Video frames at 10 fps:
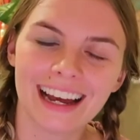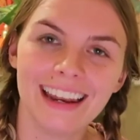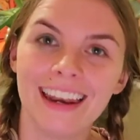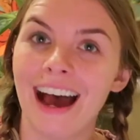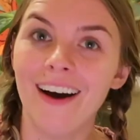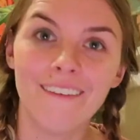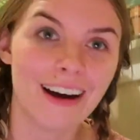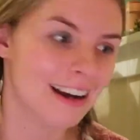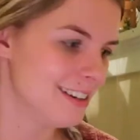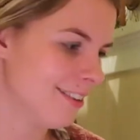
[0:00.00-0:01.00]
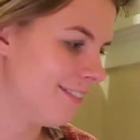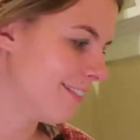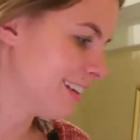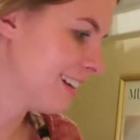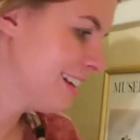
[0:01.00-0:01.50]
And now I don't
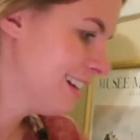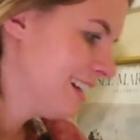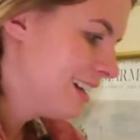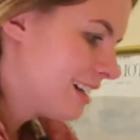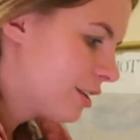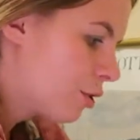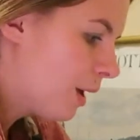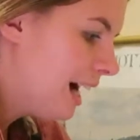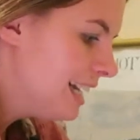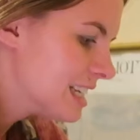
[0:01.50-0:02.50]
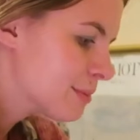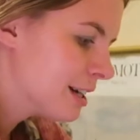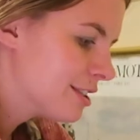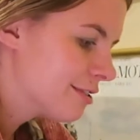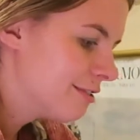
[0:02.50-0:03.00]
wanna cry as
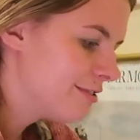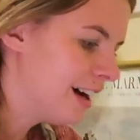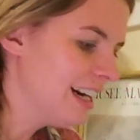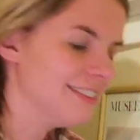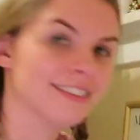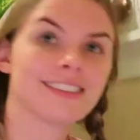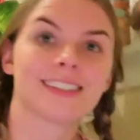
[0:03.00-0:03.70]
much from finals.